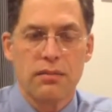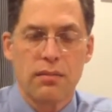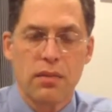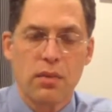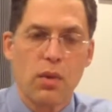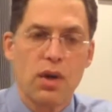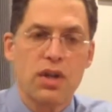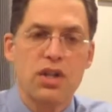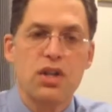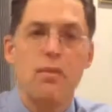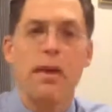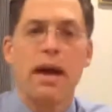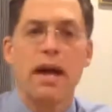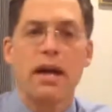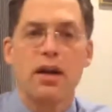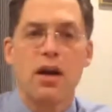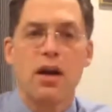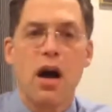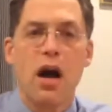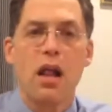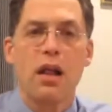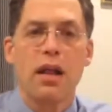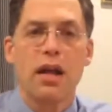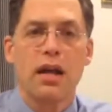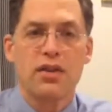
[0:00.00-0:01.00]
what you might
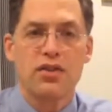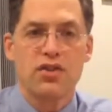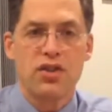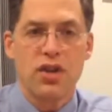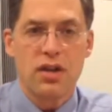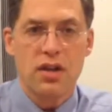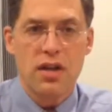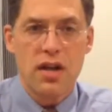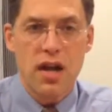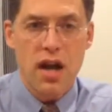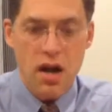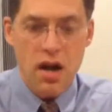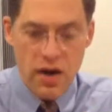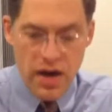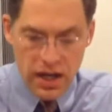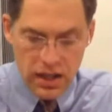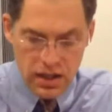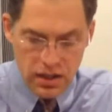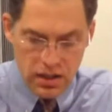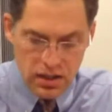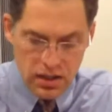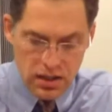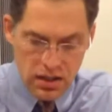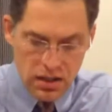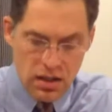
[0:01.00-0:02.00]
call a
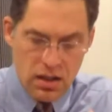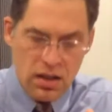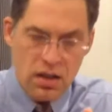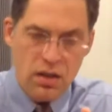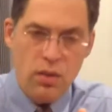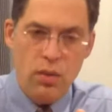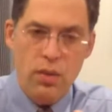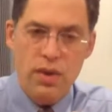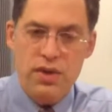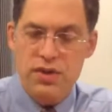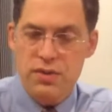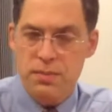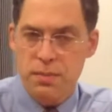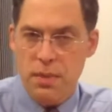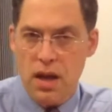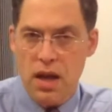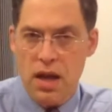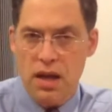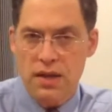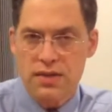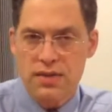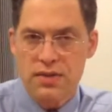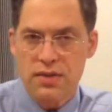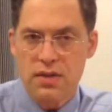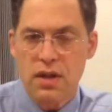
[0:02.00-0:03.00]
generic
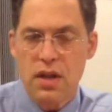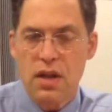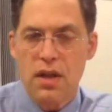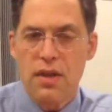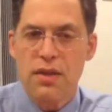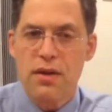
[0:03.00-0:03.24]
response.